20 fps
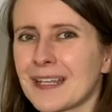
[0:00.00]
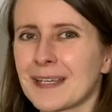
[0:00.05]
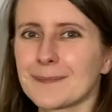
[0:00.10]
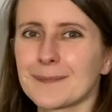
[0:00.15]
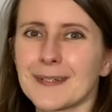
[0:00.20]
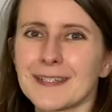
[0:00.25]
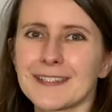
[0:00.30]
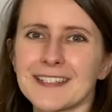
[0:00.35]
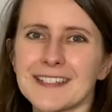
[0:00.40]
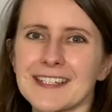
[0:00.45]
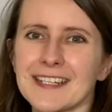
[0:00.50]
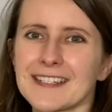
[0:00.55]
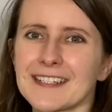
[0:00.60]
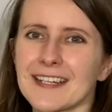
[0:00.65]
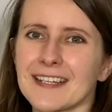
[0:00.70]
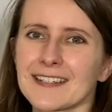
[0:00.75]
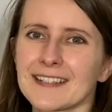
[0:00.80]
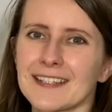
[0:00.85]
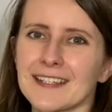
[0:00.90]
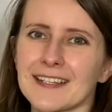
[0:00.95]
But it's
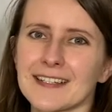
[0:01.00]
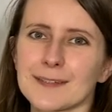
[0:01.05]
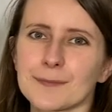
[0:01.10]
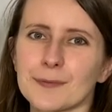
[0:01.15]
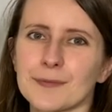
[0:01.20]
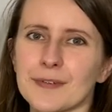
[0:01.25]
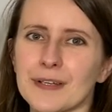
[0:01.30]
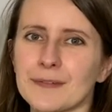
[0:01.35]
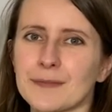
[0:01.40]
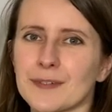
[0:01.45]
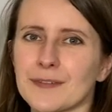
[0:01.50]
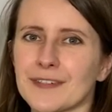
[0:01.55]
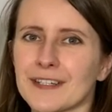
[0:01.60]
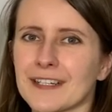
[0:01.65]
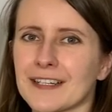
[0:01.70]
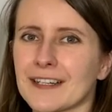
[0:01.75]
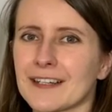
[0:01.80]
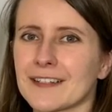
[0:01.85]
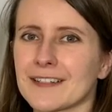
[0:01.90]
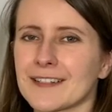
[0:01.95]
exactly as with everything
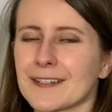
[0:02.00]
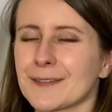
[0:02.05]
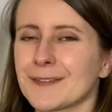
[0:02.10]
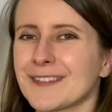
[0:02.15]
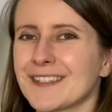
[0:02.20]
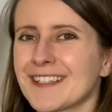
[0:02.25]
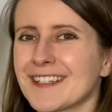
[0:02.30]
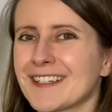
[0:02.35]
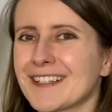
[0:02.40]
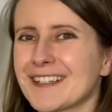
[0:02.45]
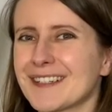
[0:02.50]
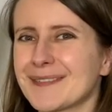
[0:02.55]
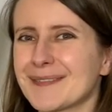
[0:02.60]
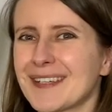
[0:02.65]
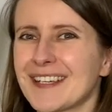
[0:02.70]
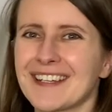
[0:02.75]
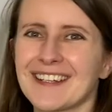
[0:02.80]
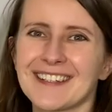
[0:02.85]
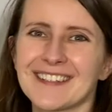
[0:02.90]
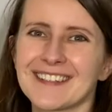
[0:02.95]
else on the harp
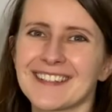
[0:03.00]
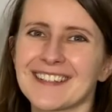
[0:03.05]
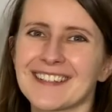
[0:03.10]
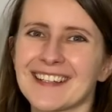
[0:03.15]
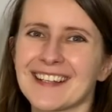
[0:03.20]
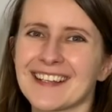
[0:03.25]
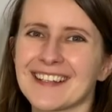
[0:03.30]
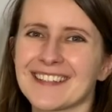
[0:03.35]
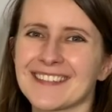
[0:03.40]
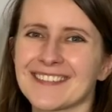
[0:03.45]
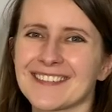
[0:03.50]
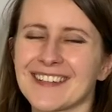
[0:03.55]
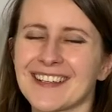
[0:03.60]
and in life.